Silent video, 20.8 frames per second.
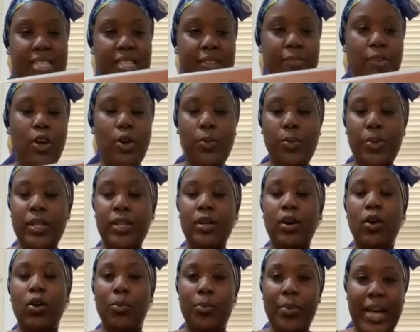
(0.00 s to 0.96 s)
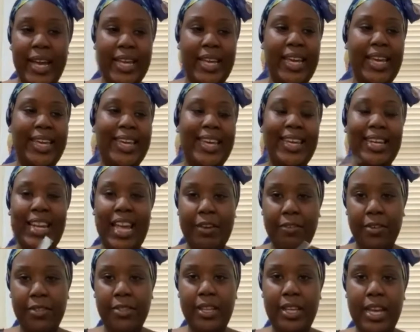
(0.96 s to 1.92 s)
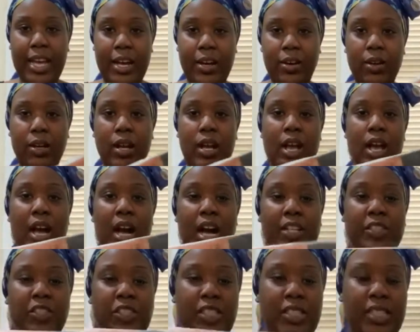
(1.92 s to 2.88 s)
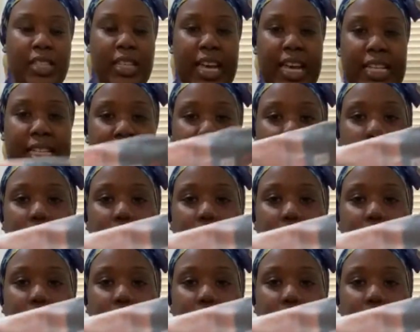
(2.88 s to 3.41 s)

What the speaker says: of opening the whole packet and getting everything out, I just get